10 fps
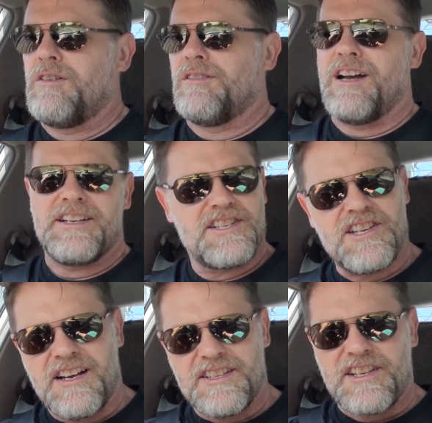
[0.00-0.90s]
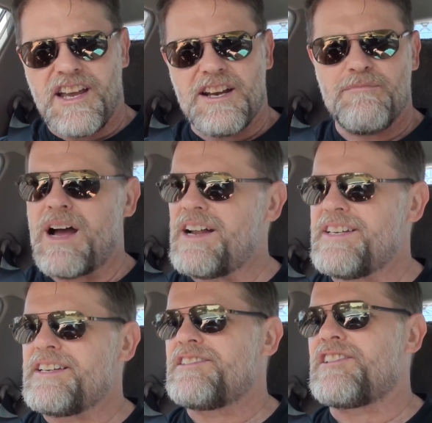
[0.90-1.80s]
Well, I decided to go to
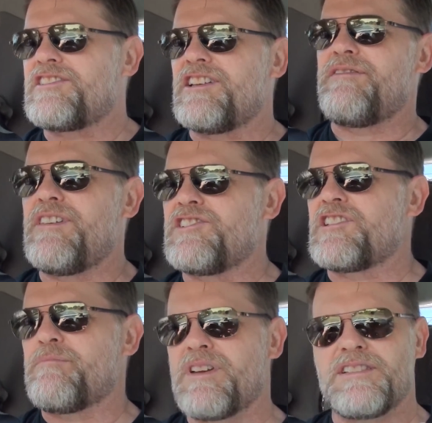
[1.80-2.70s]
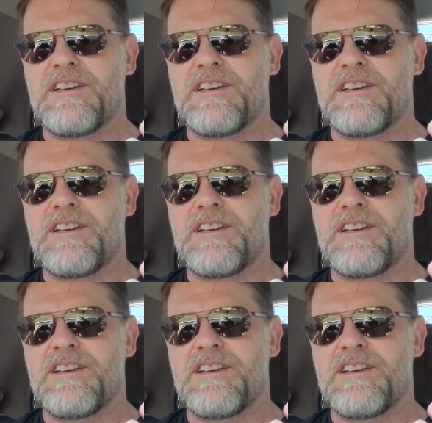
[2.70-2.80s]
Bunnings to see if there's something